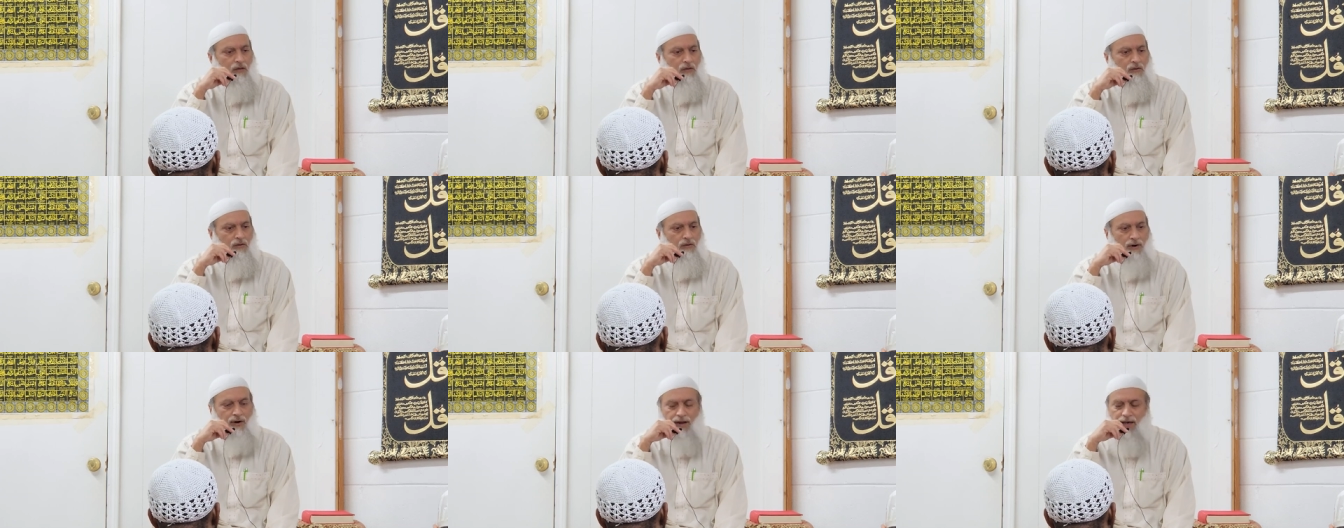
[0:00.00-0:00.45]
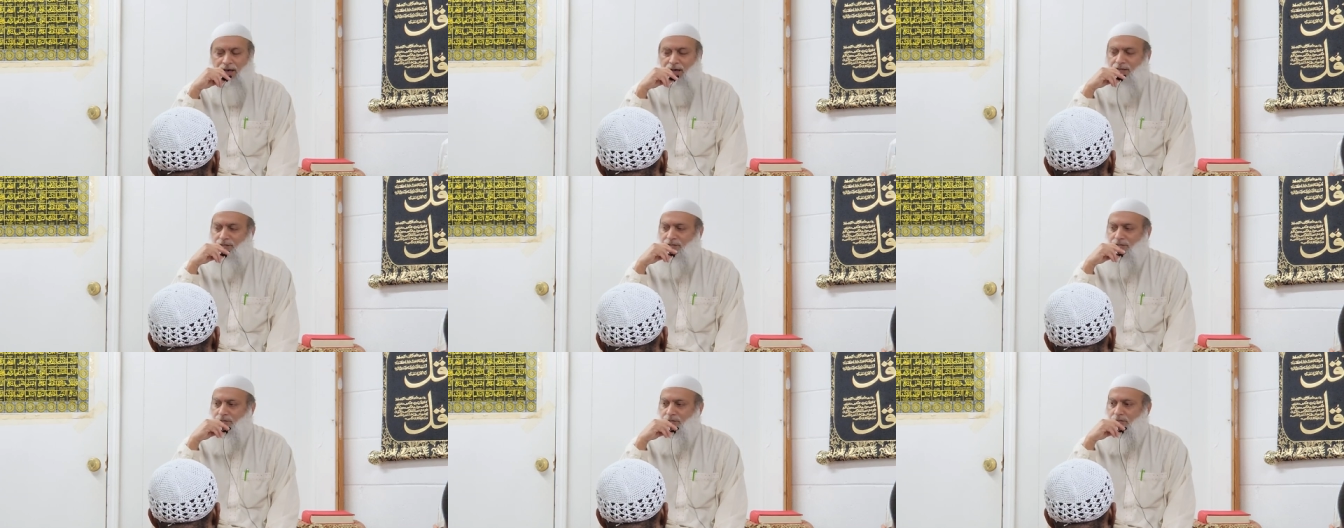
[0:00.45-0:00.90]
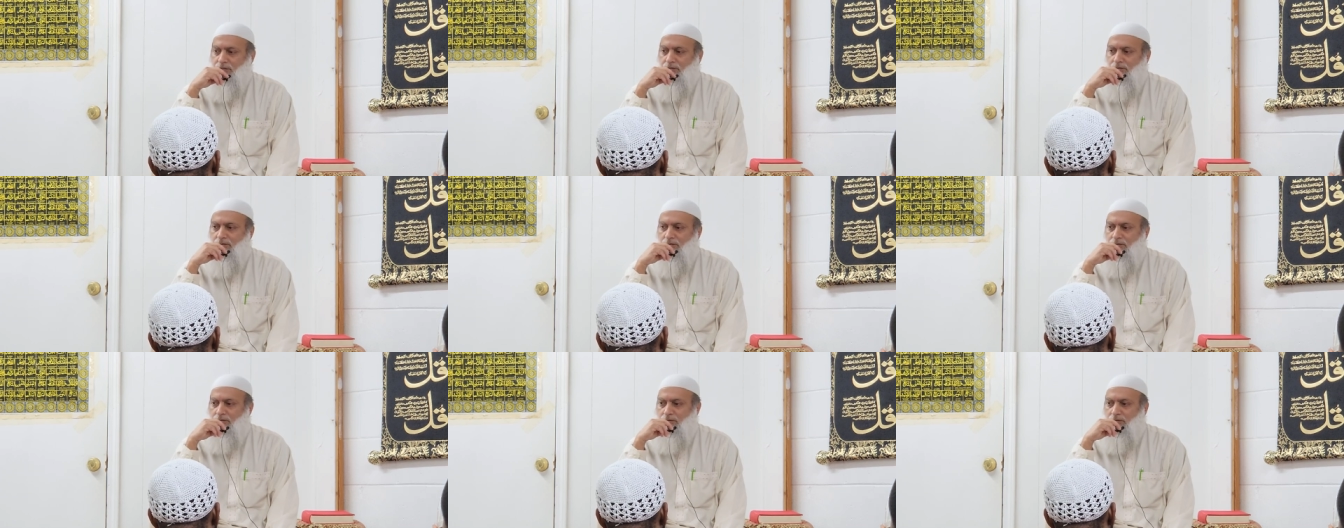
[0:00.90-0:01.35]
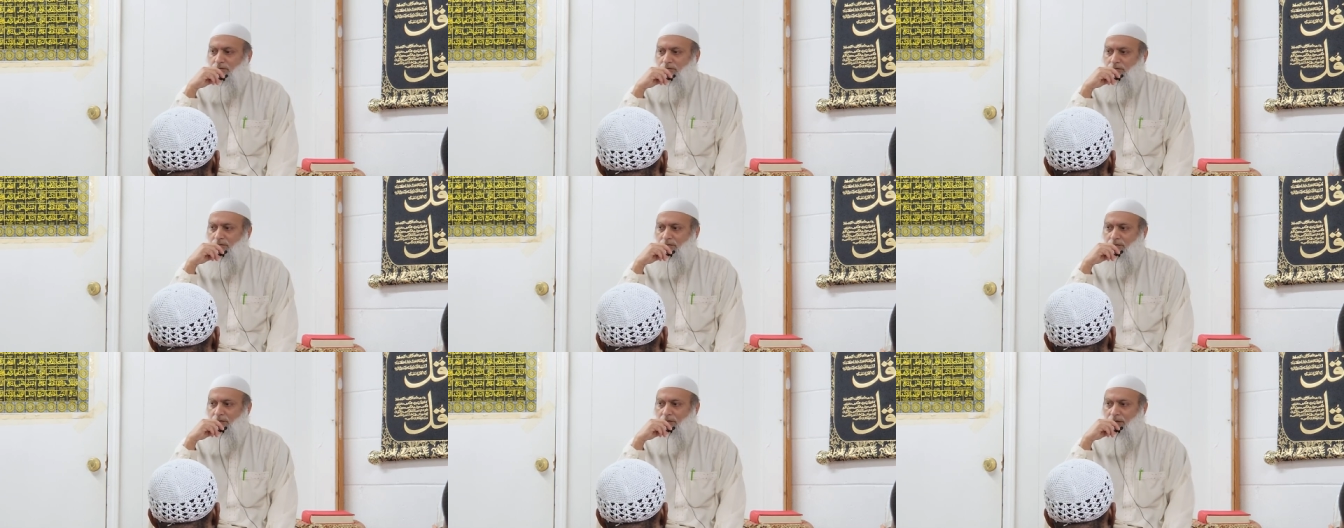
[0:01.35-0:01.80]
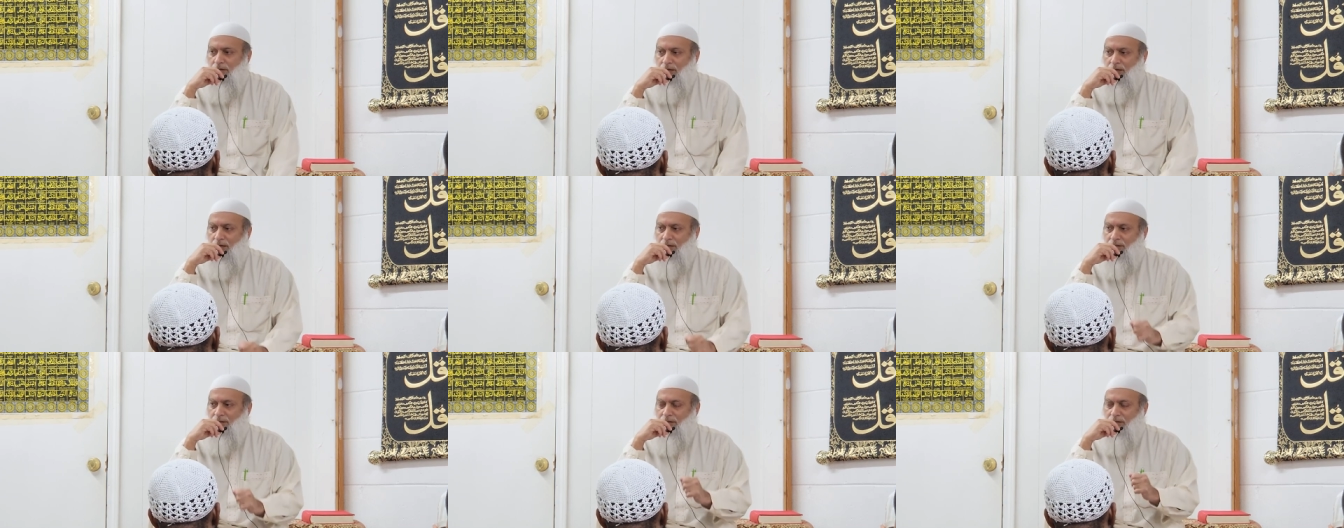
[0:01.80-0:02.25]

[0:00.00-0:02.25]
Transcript: Whereas, again,